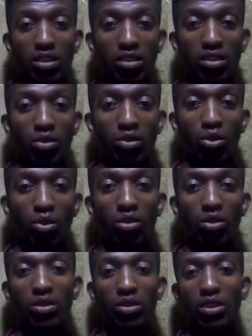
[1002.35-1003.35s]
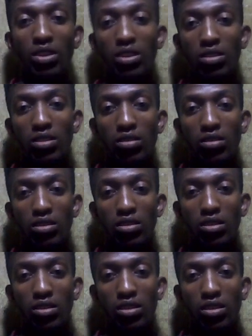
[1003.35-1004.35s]
The whole thing, as you can
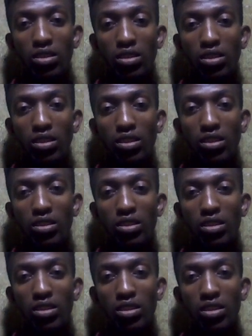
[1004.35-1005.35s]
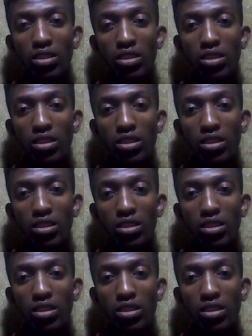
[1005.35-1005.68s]
see it right there,